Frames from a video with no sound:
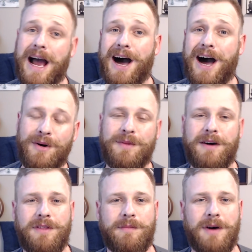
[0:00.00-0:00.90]
album
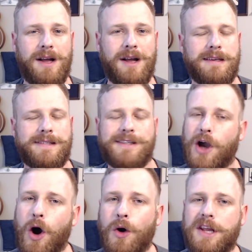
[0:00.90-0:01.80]
of the month is
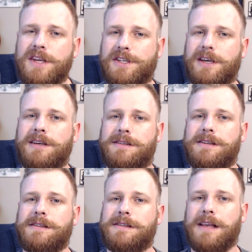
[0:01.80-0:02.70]
Cody
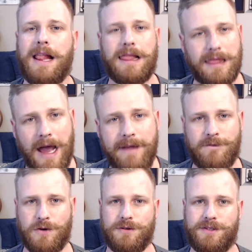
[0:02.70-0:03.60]
Jinks'
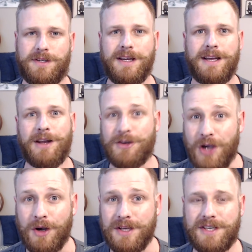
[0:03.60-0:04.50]
Lifers. Now,
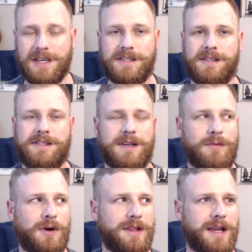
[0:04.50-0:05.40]
Cody Jinks is
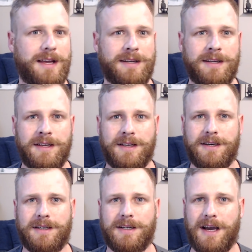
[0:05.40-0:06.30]
someone that
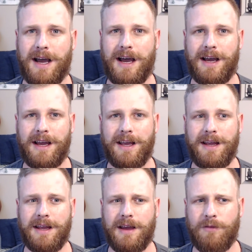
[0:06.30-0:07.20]

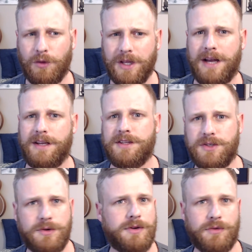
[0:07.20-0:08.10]
I have only gotten
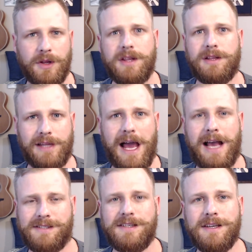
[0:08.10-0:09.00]
into in really the
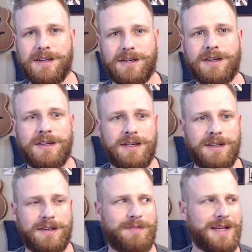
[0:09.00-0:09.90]
last year
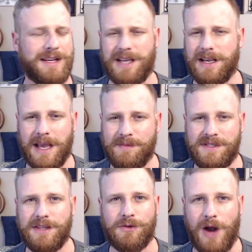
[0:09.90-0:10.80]
because I kept
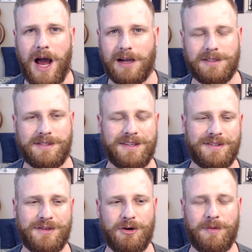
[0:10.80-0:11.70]
seeing The Rock listening
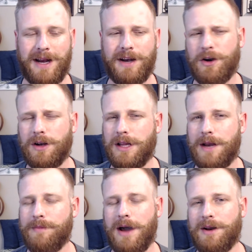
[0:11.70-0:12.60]
to him, and I'd heard a
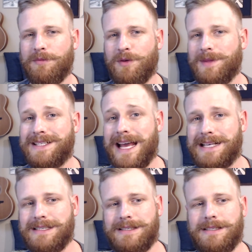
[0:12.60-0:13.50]
lot about him from the
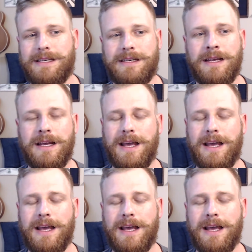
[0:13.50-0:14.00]
Texas scene,